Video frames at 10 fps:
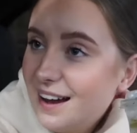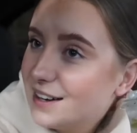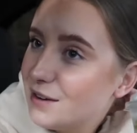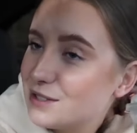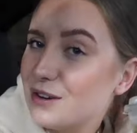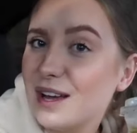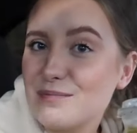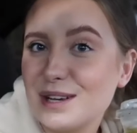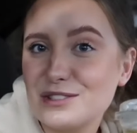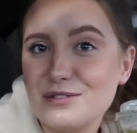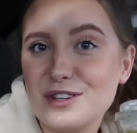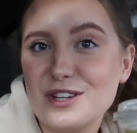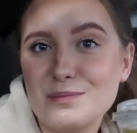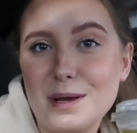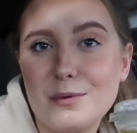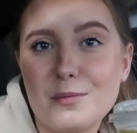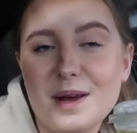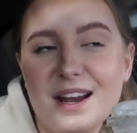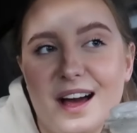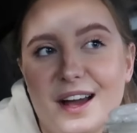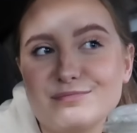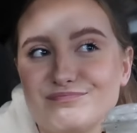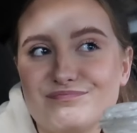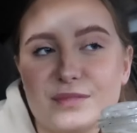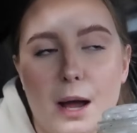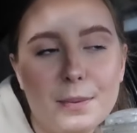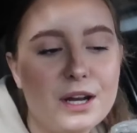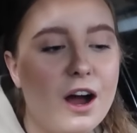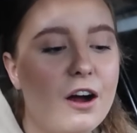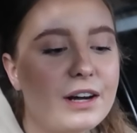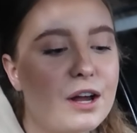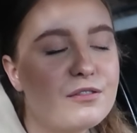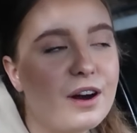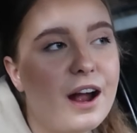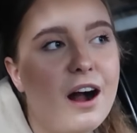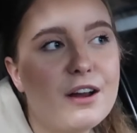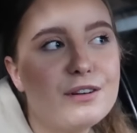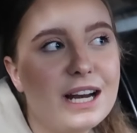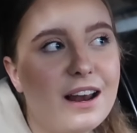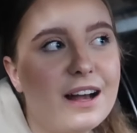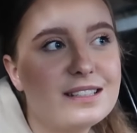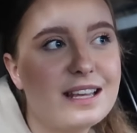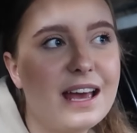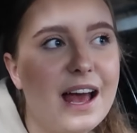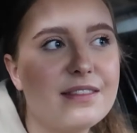I know it's got like mixed reviews. People are a bit like, I'm an R-ing over it. I really liked it.